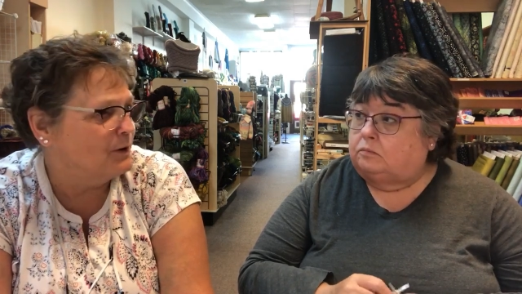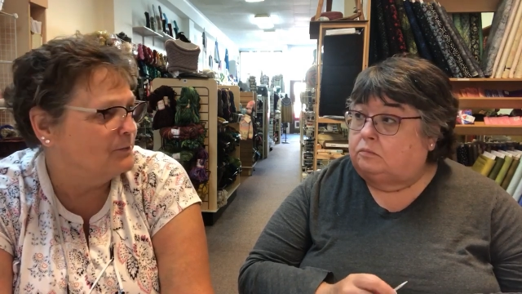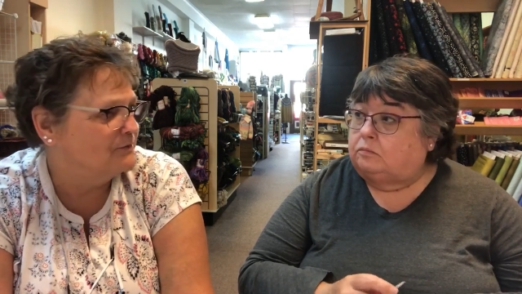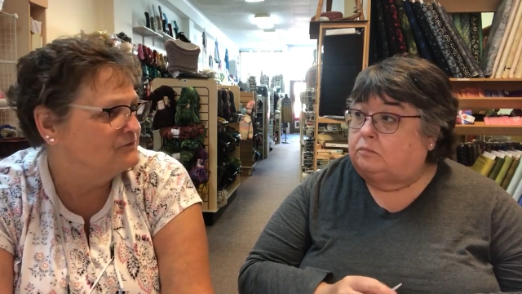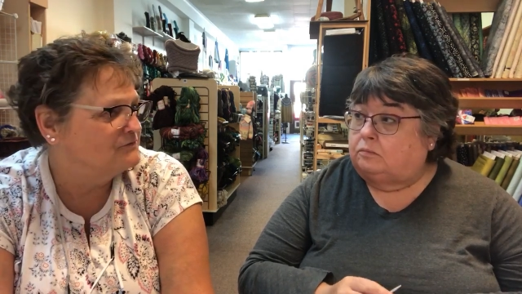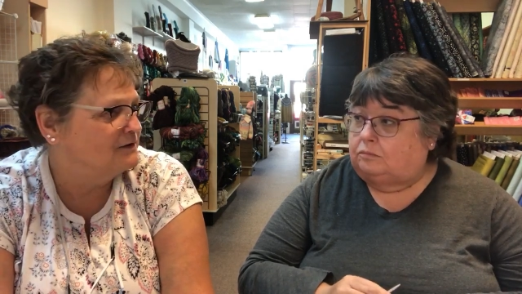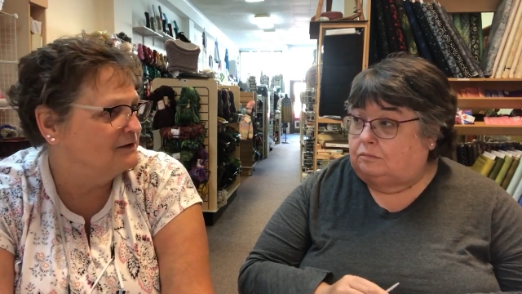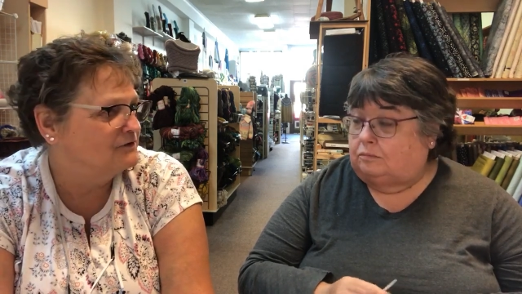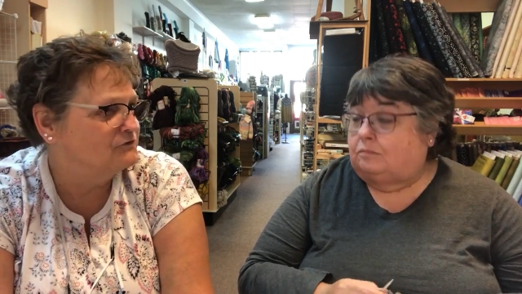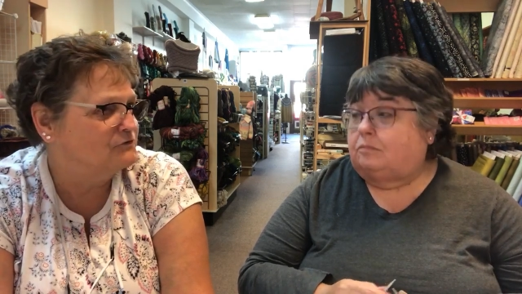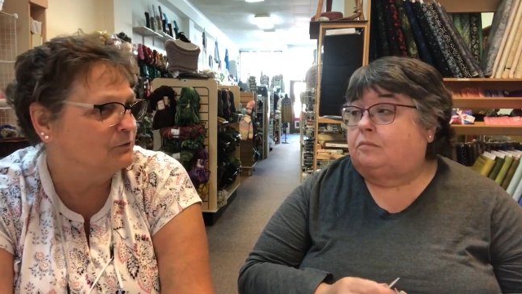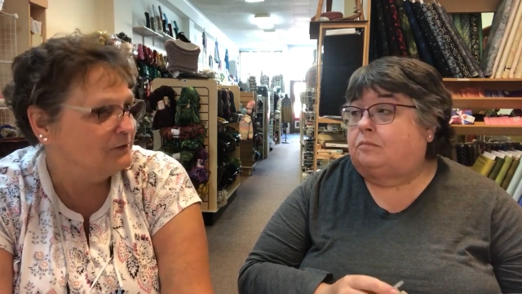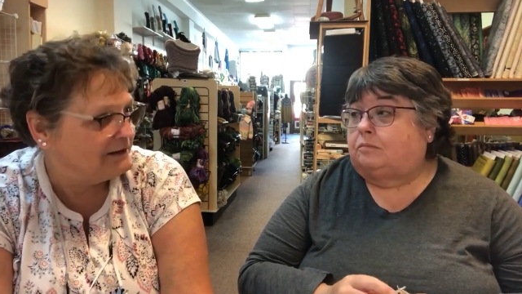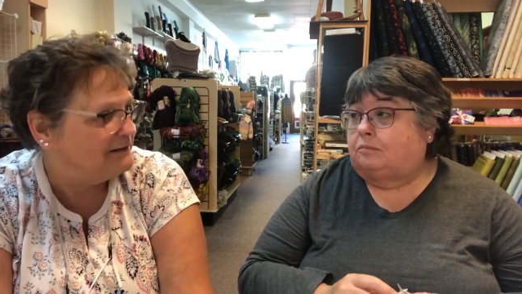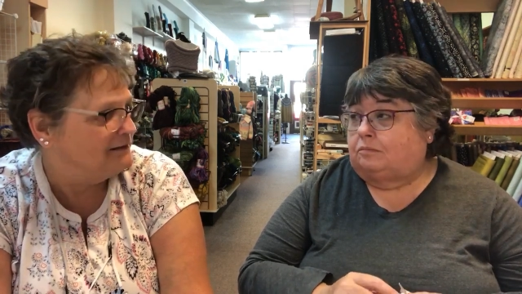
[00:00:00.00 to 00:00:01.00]
Speaker 1: always did it,
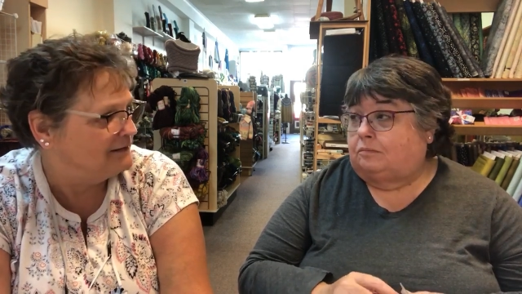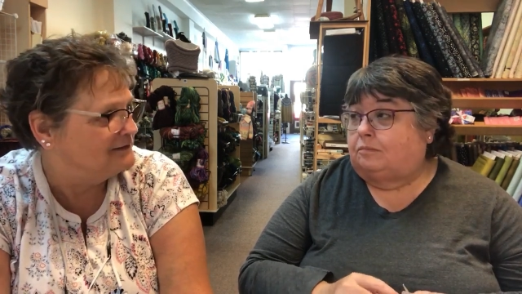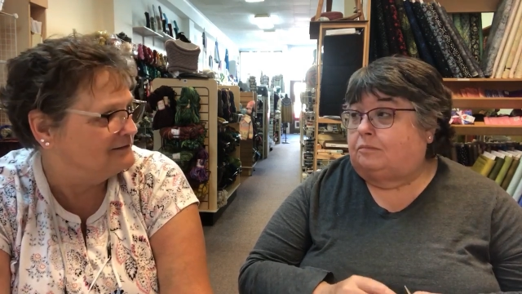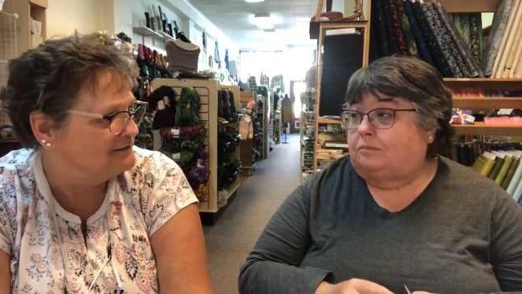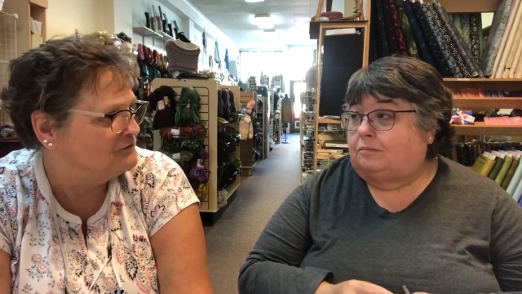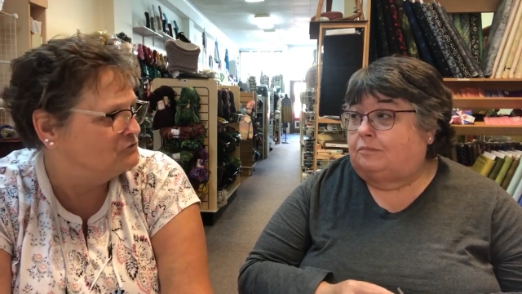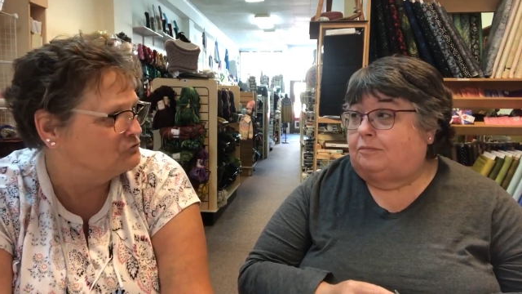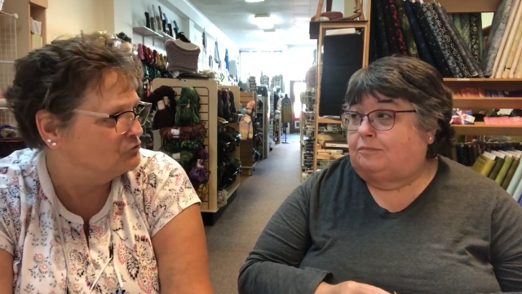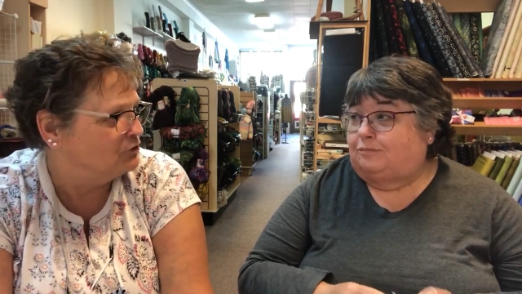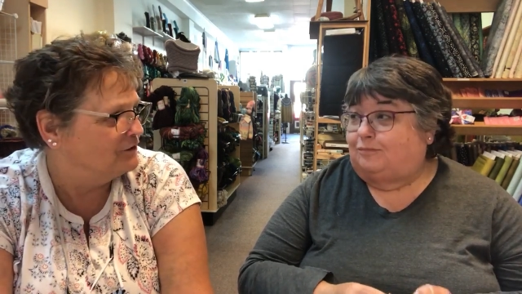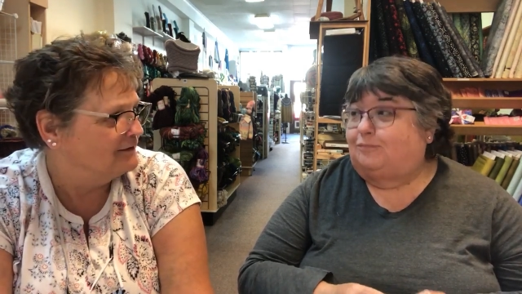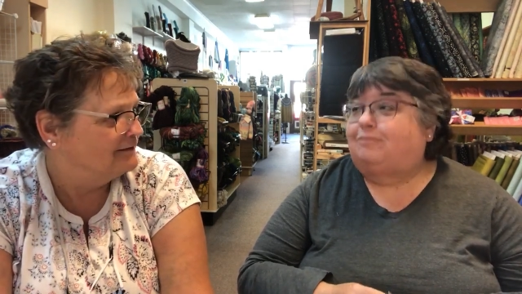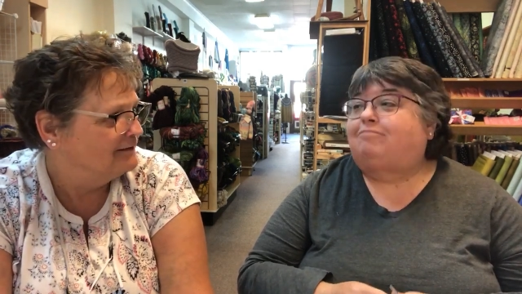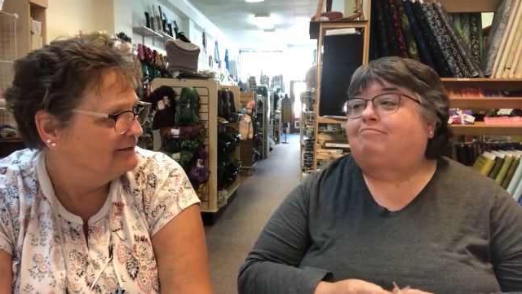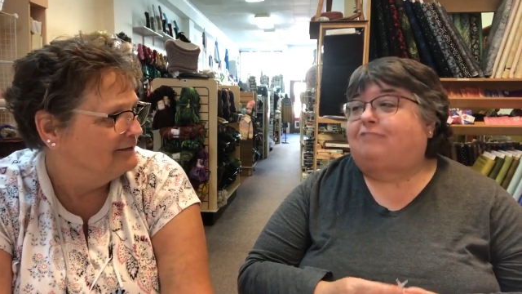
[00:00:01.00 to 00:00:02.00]
so he thinks he
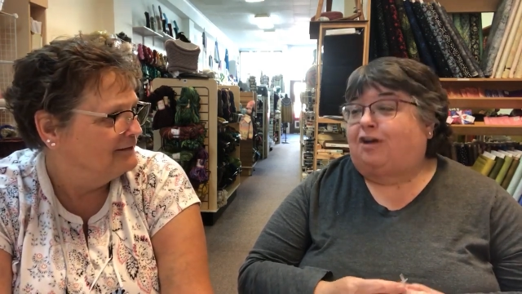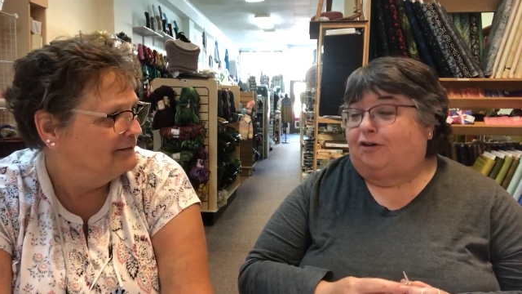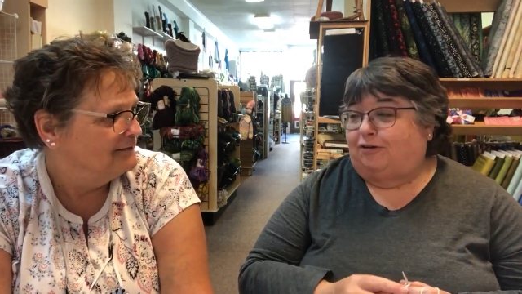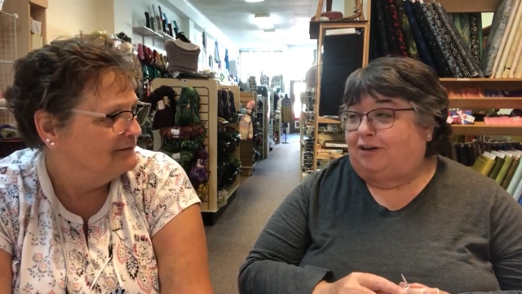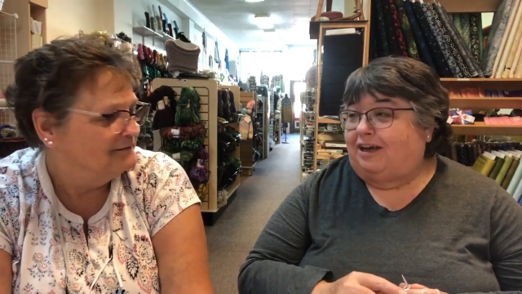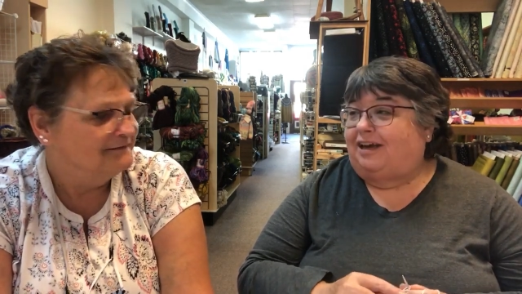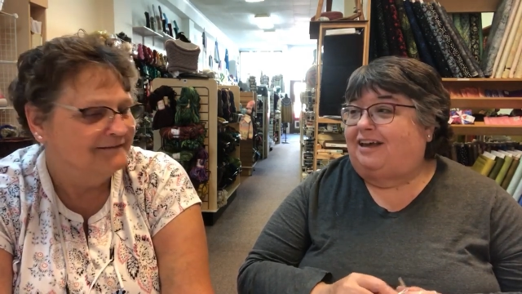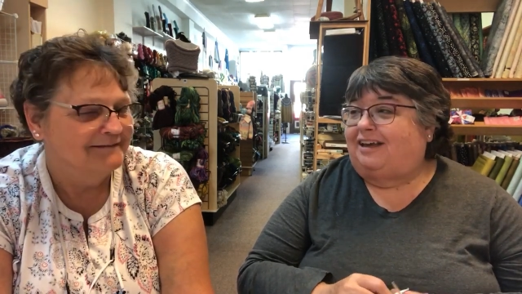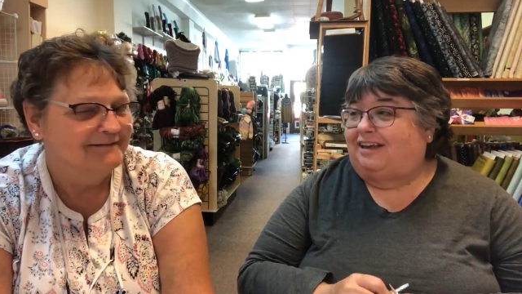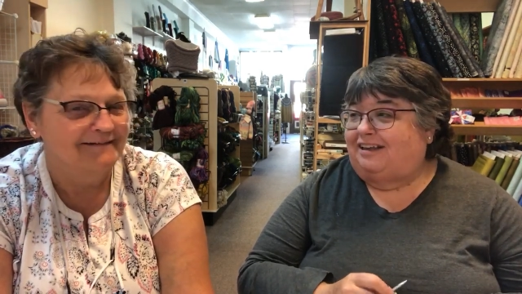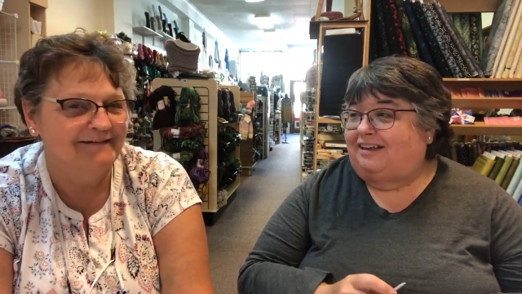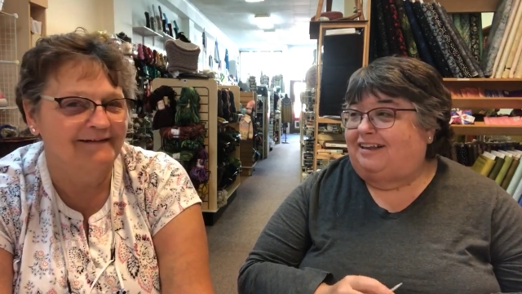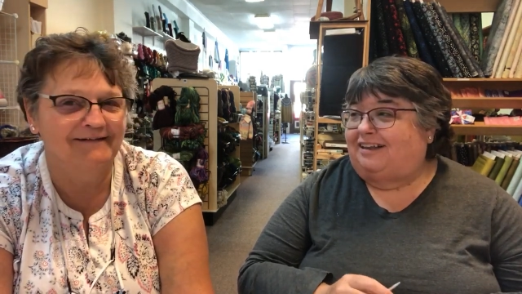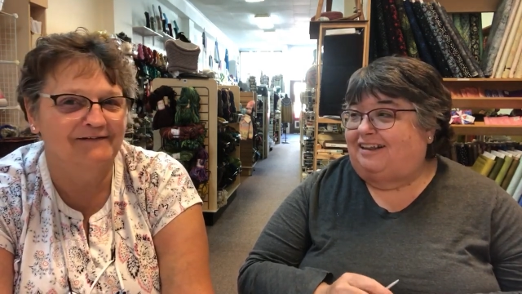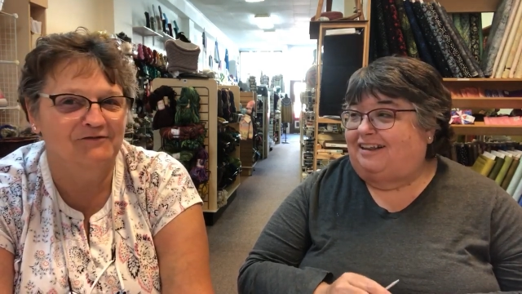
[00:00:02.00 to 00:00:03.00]
should.
Speaker 2: Okay.
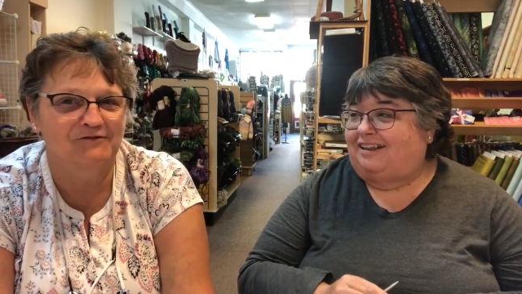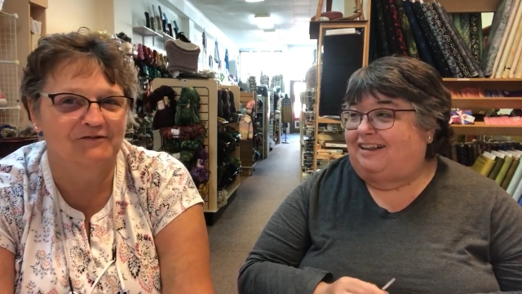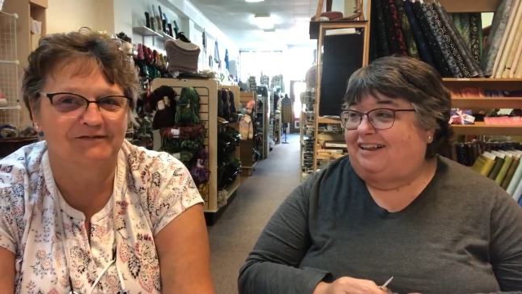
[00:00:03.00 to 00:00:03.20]
Speaker 1: And it's